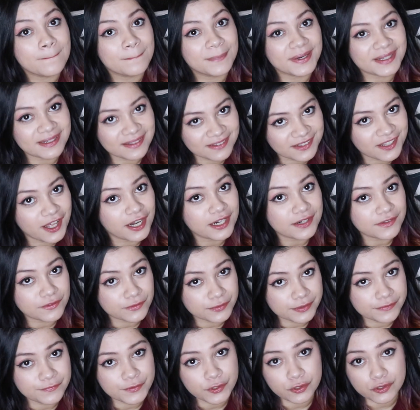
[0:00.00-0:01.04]
but a lot of the
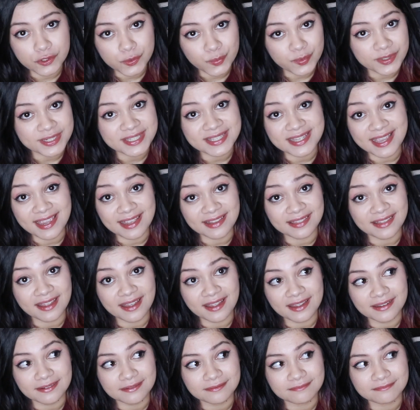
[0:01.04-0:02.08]
reviewers were saying
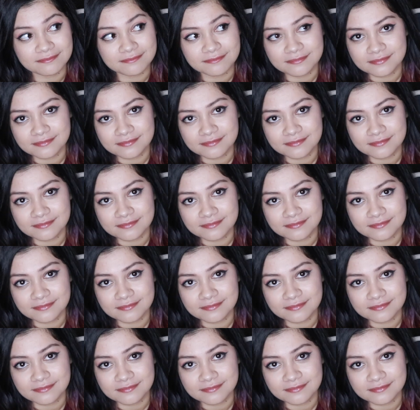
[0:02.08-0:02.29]
that